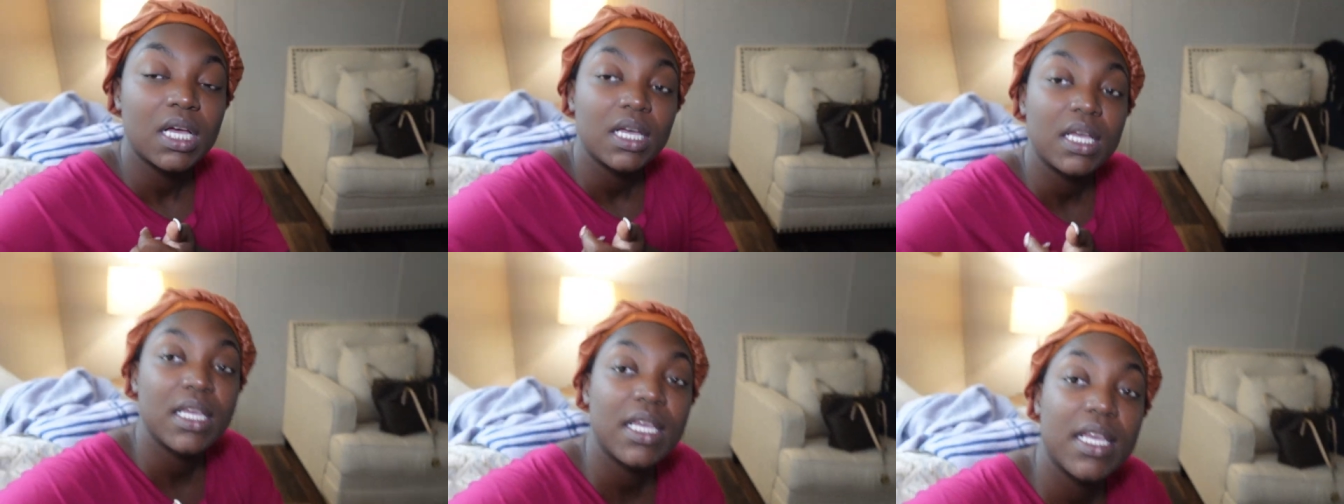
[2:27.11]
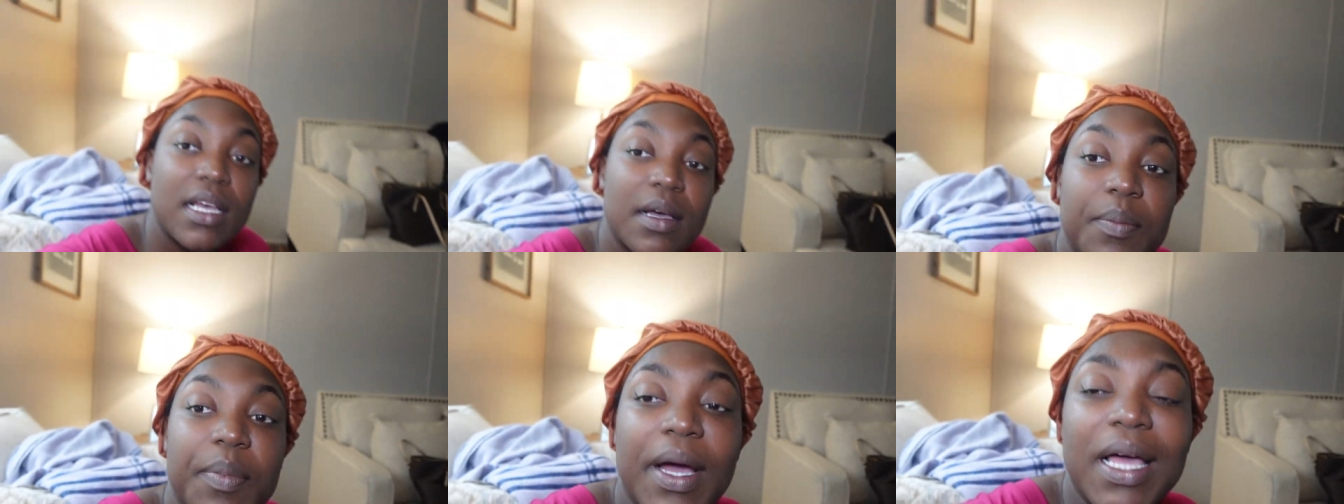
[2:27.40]

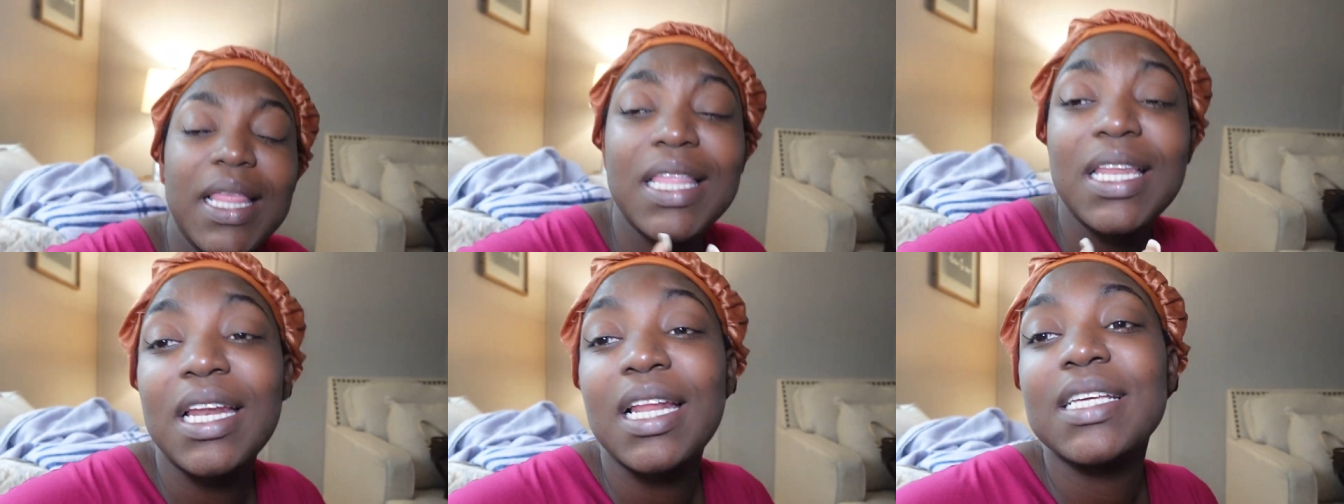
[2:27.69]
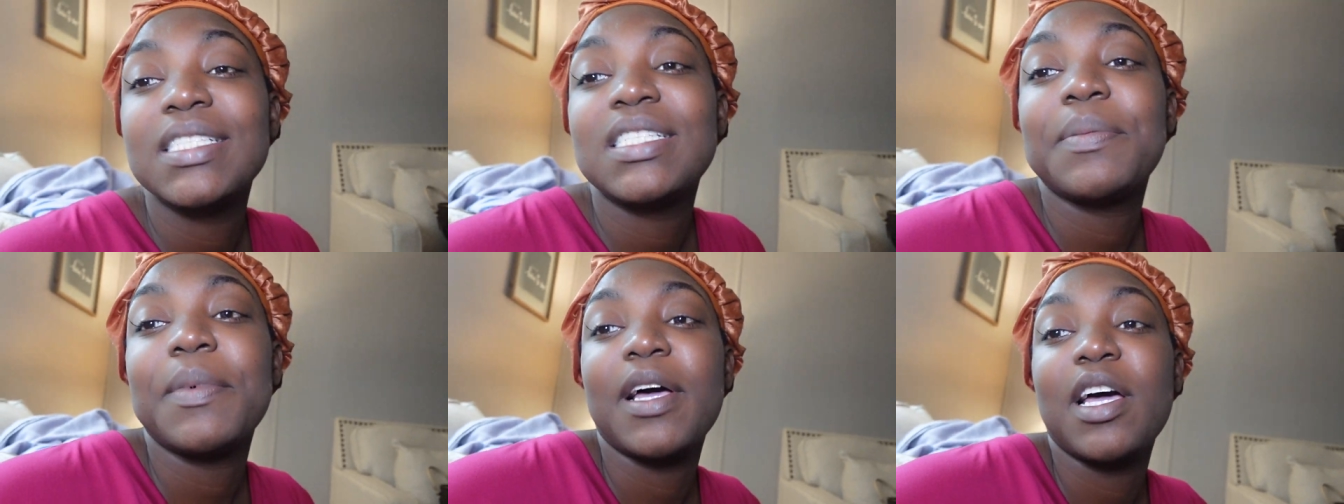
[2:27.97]
yeah, probably the
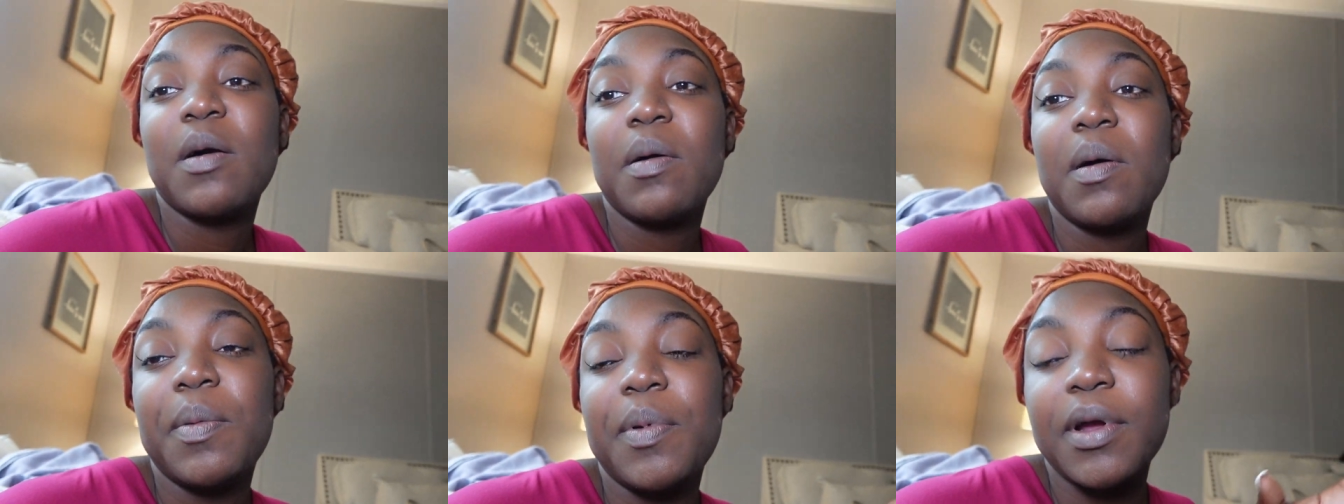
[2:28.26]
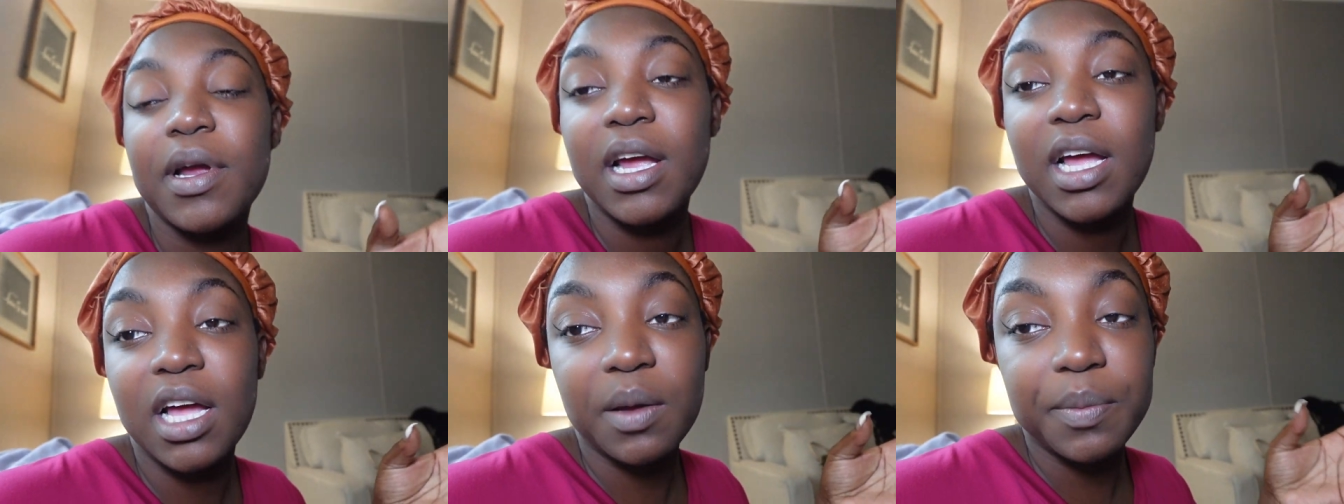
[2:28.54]
next time I come up
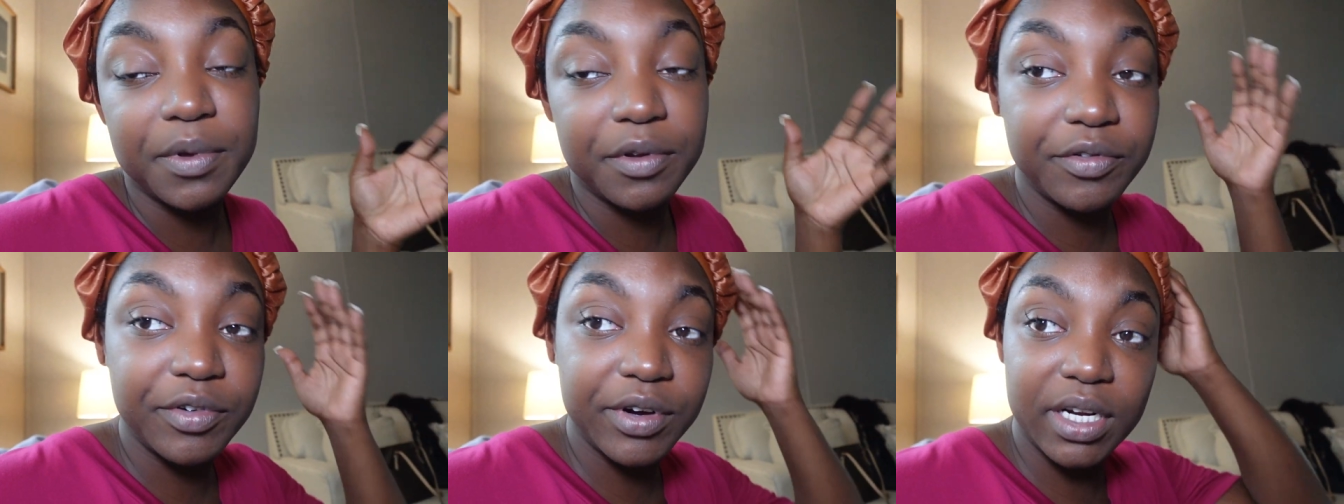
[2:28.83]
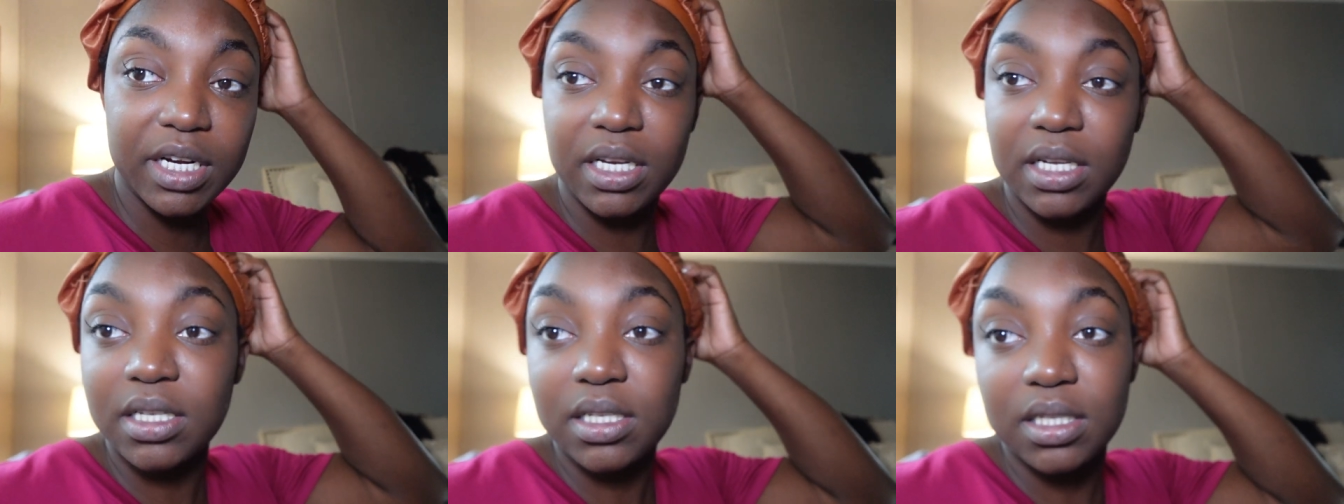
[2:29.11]
here, I'll be
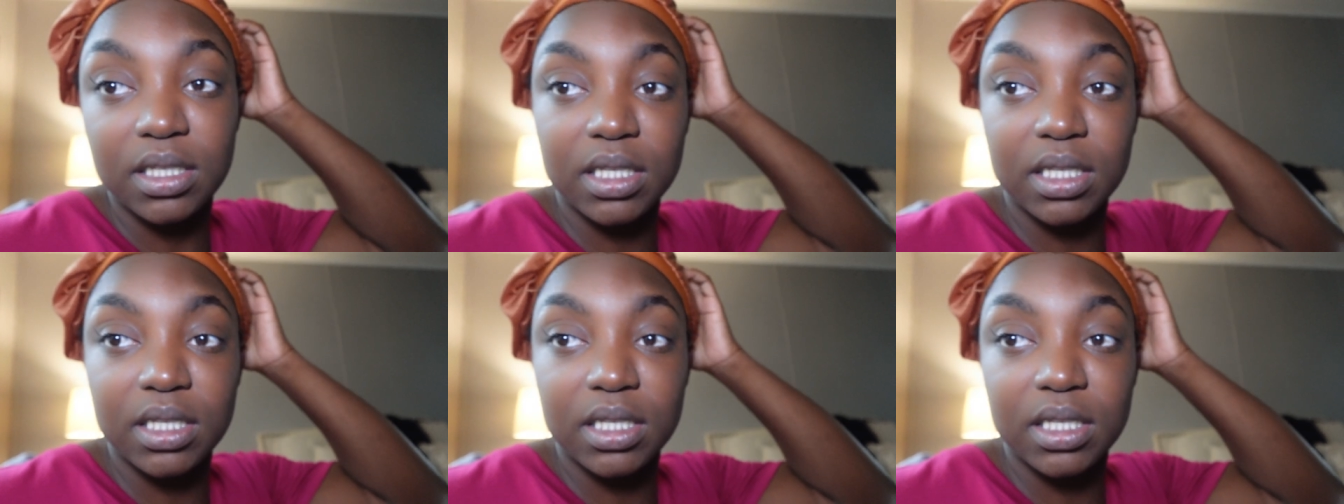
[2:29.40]
ready,